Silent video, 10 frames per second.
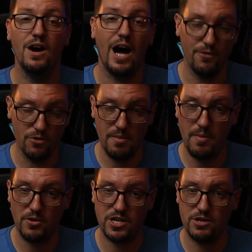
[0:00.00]
I will be
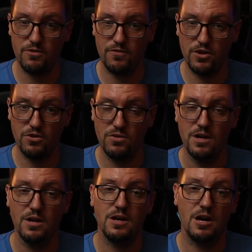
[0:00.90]
posting a review
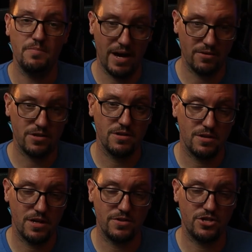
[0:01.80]
about
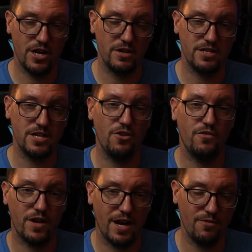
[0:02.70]
the chair
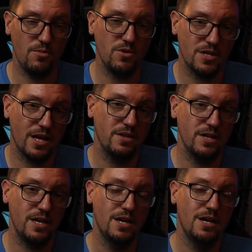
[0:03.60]
itself, and I will most
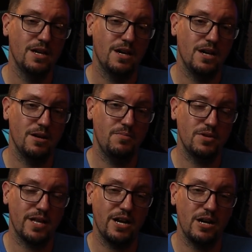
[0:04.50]
likely
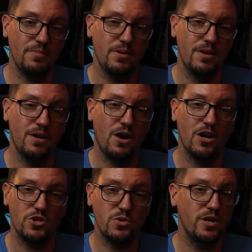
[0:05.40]
put that up
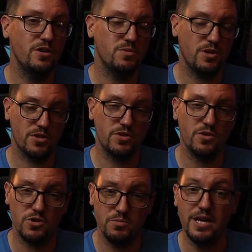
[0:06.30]
on Twitter as well as other
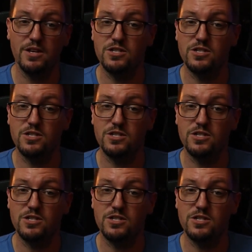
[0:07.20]
social media.